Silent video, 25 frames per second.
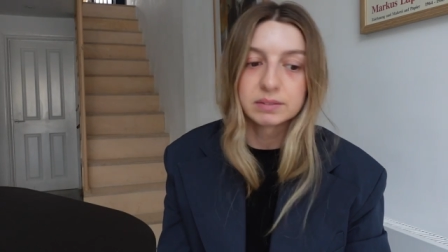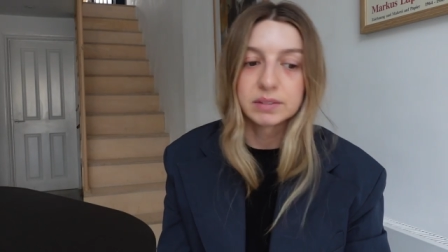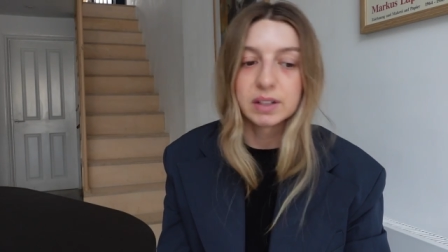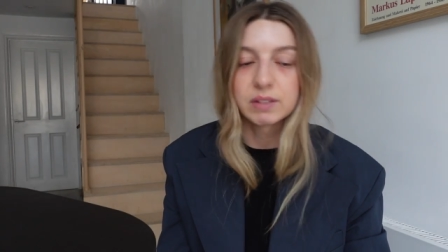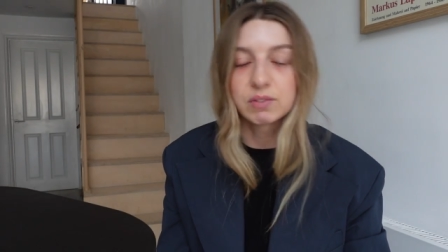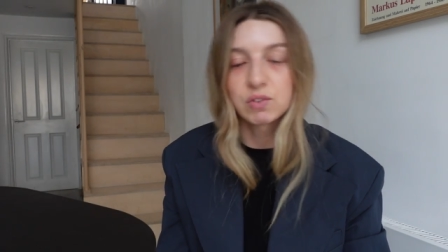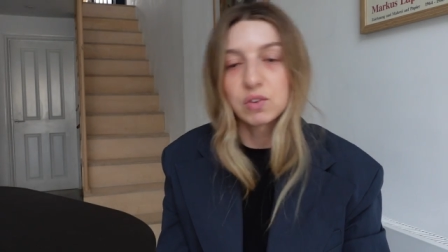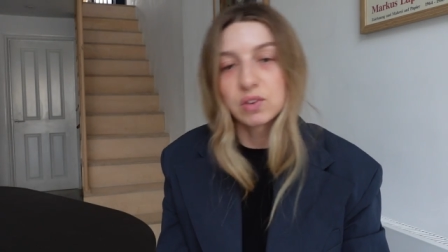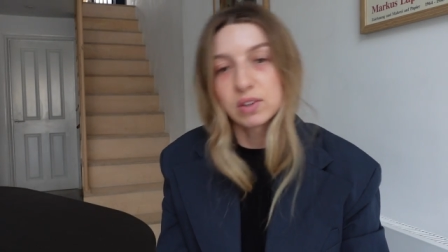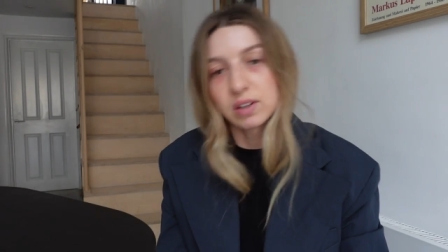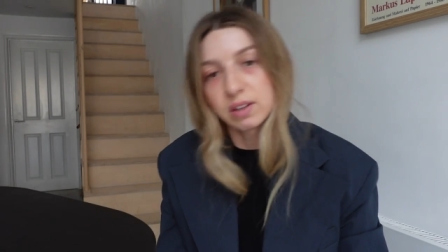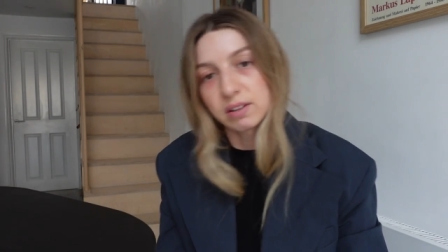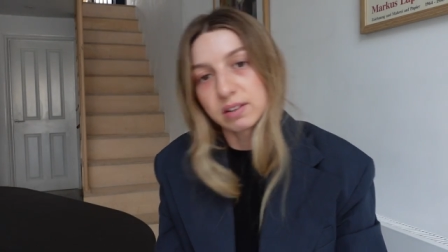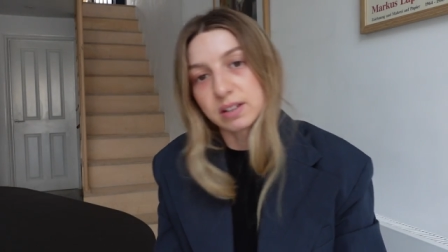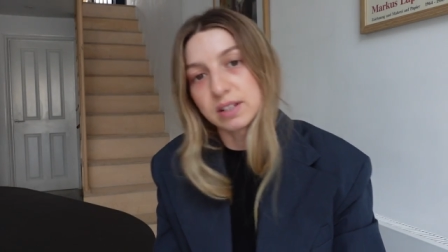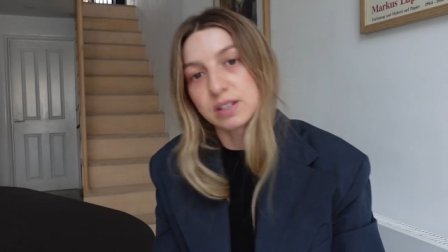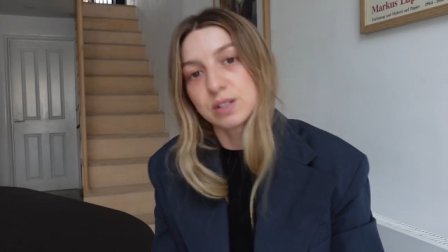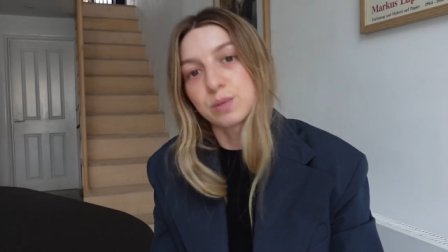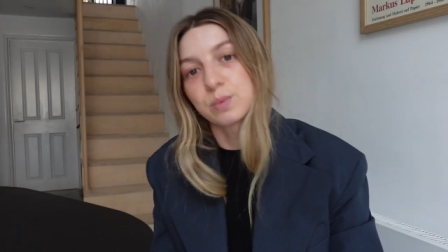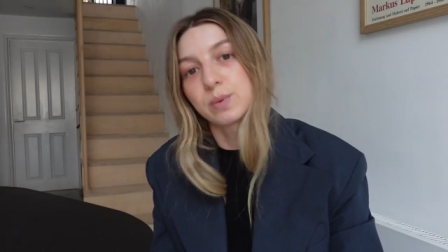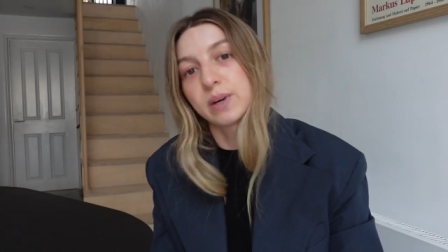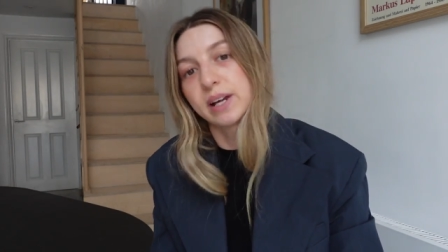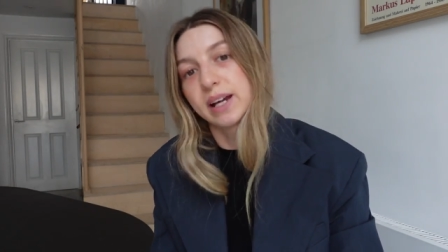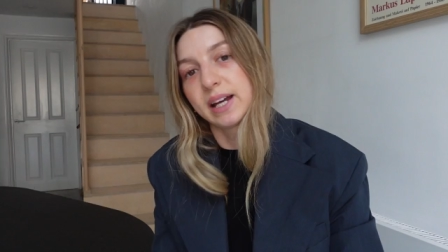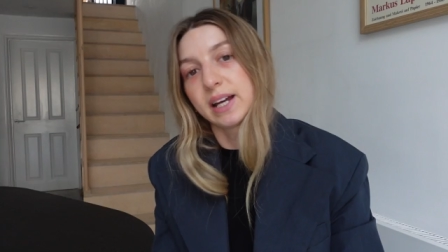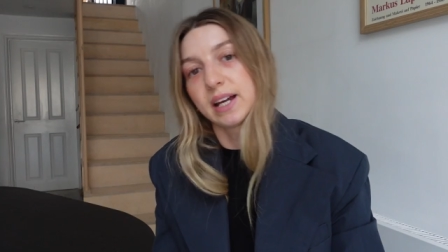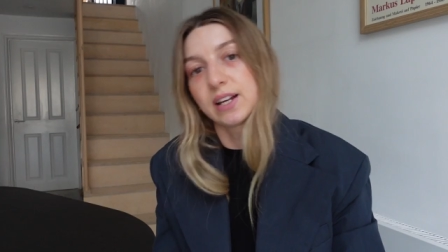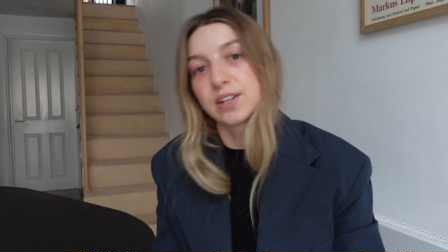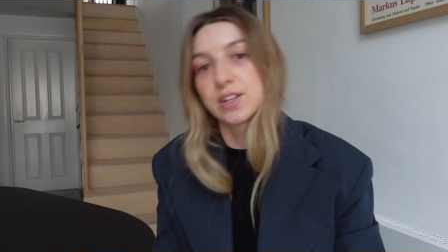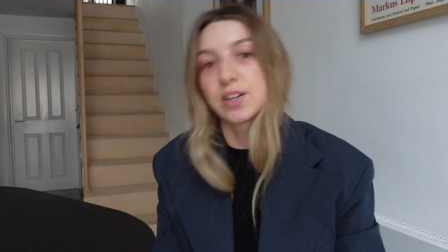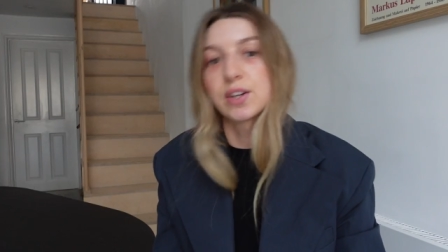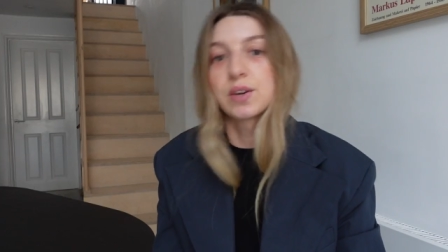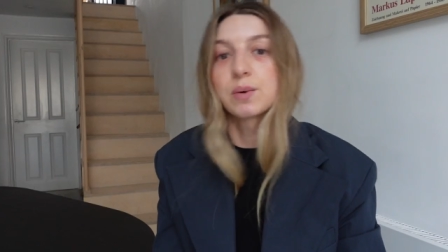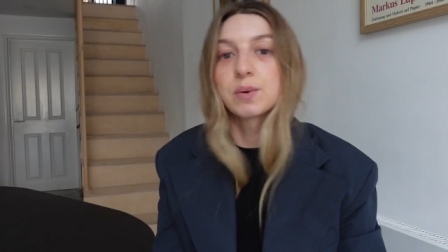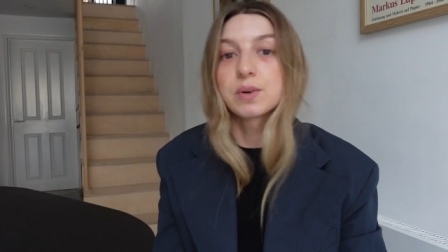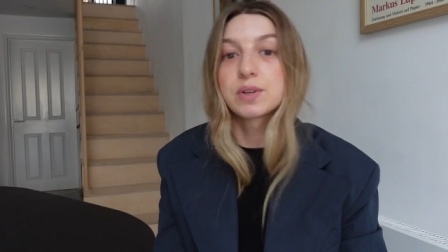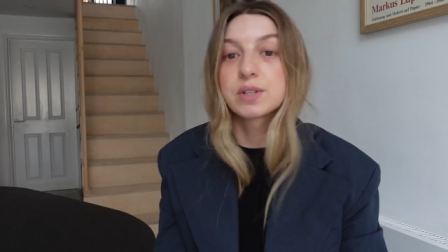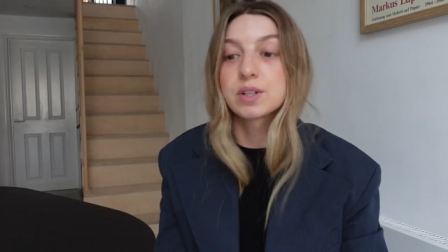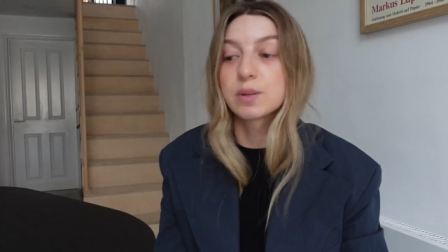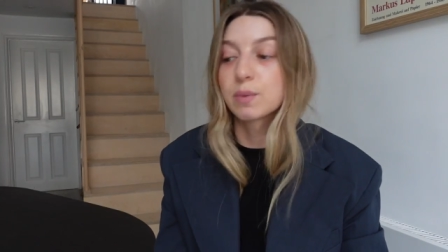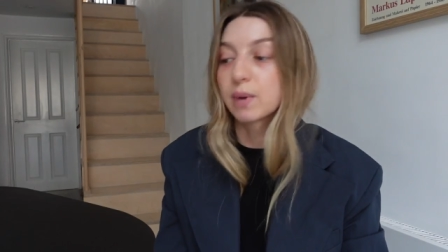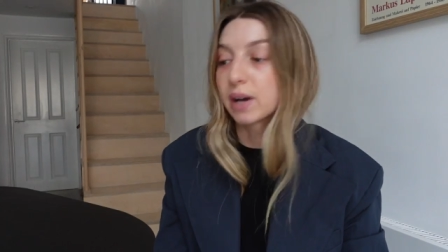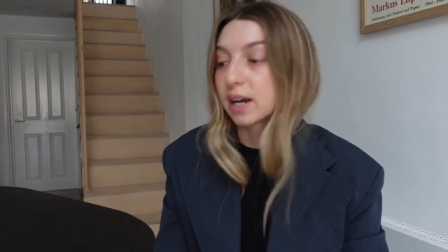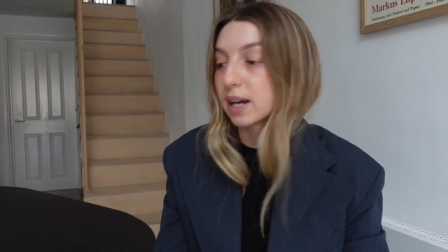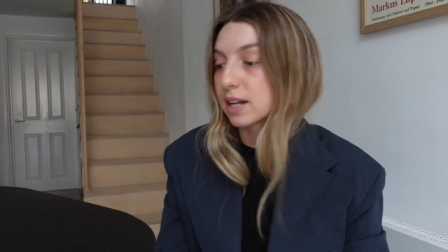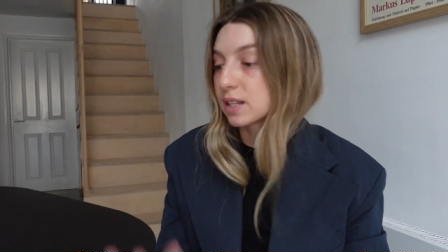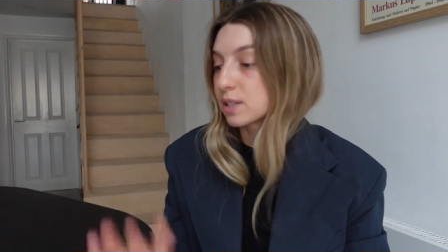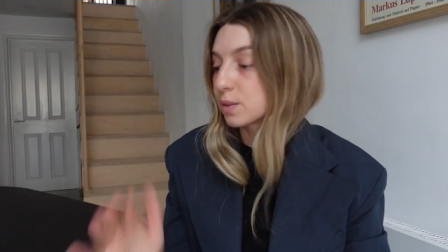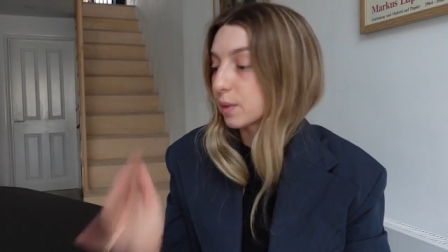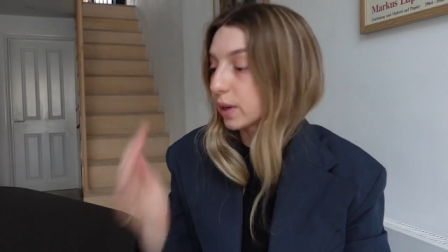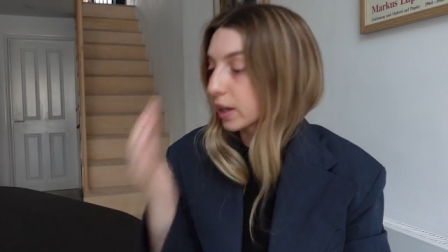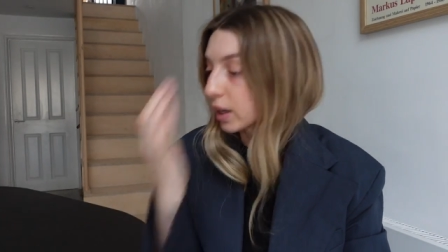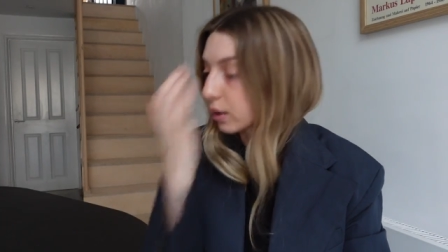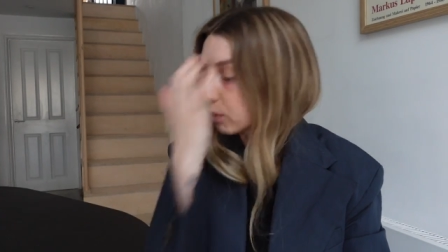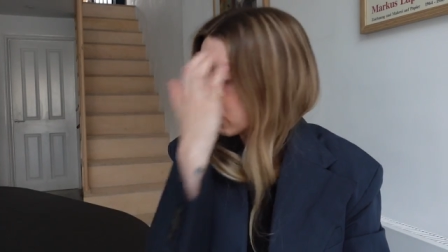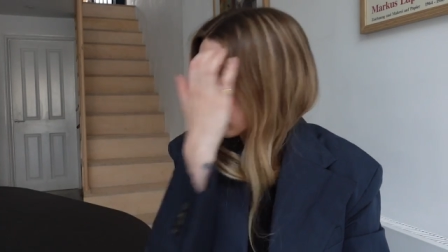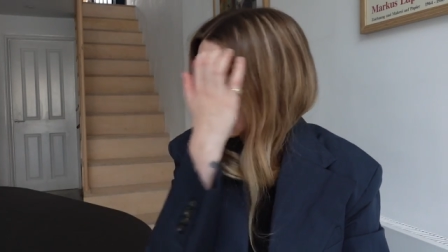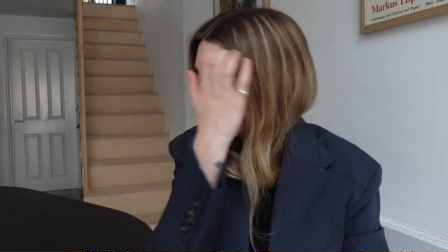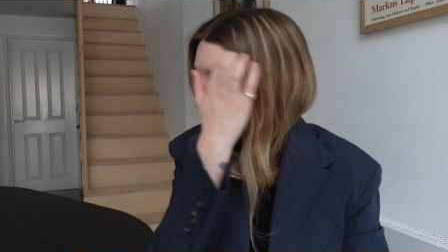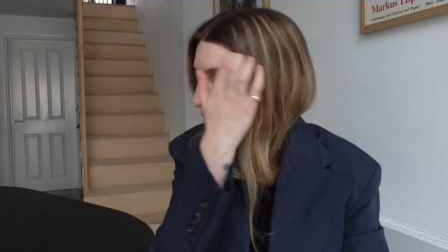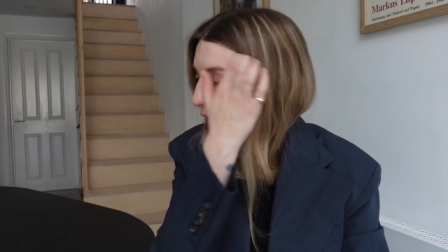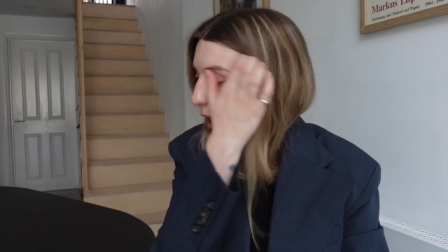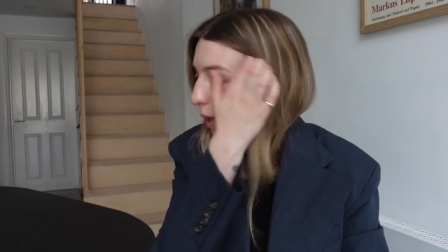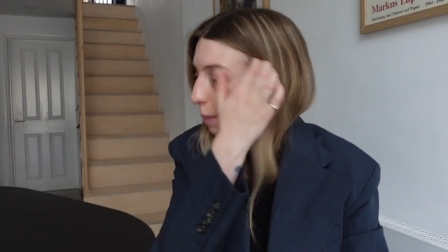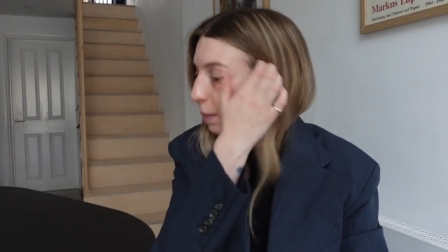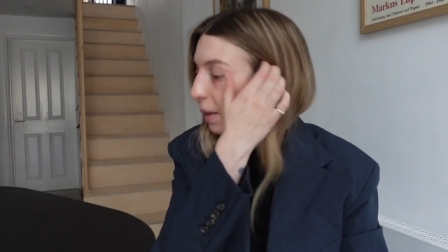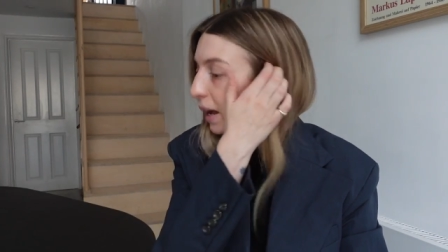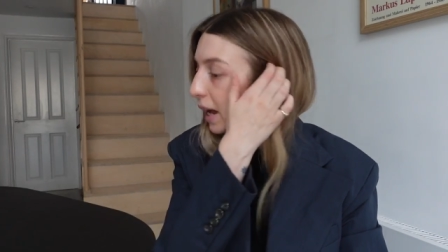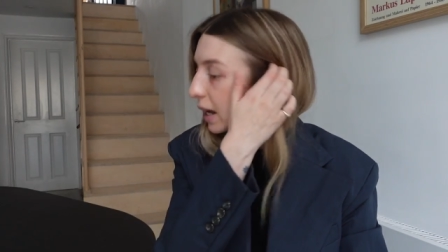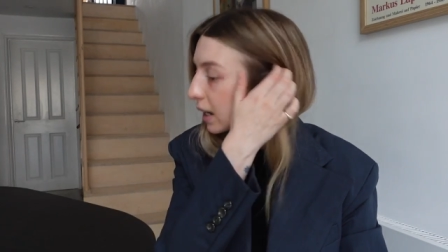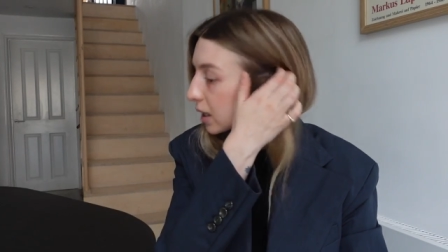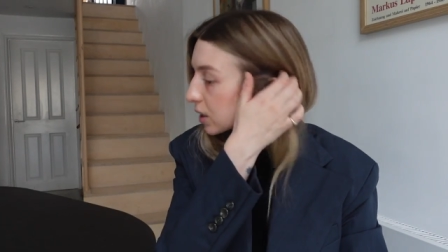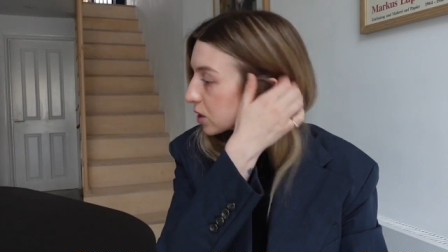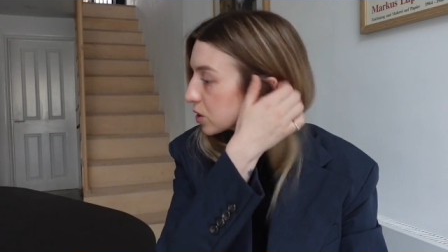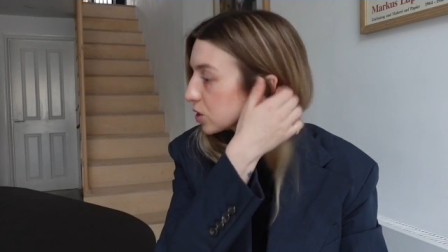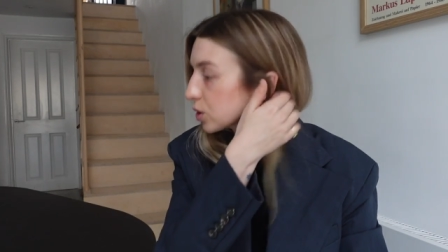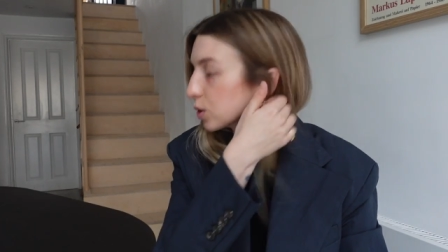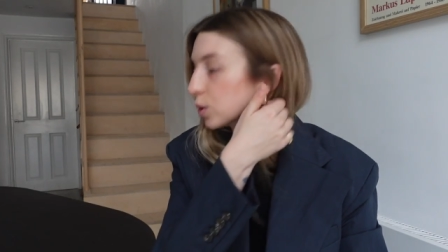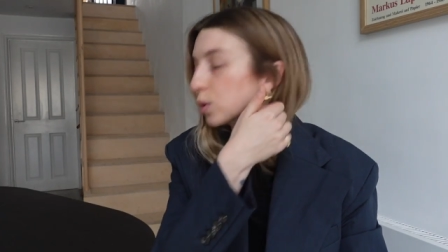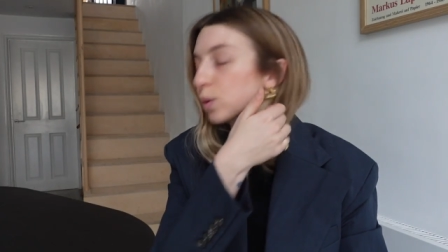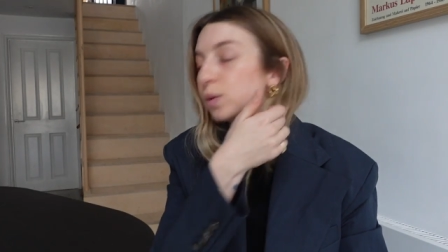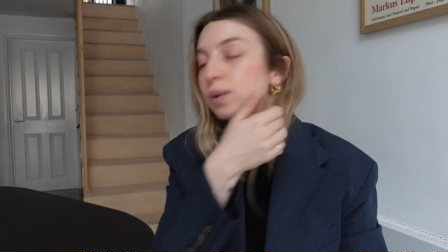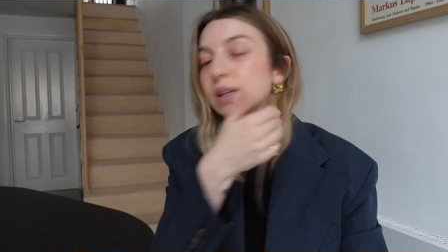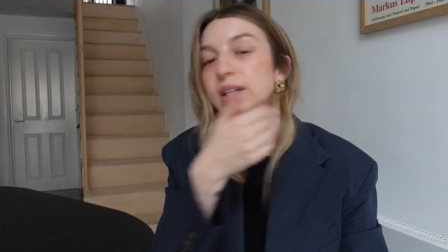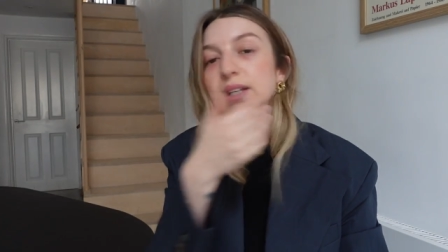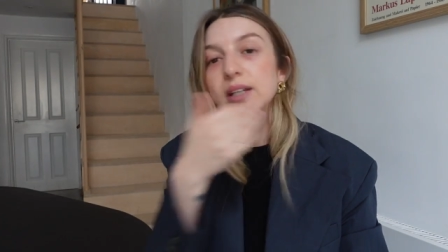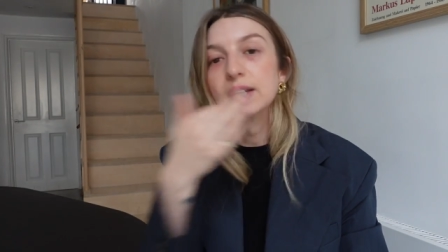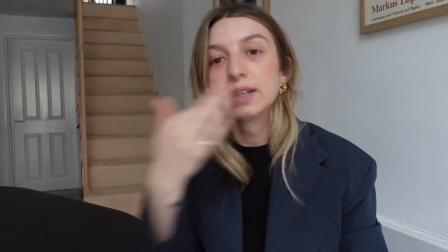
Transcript: I've got nothing to wear, I don't know what to wear. So I can refer back to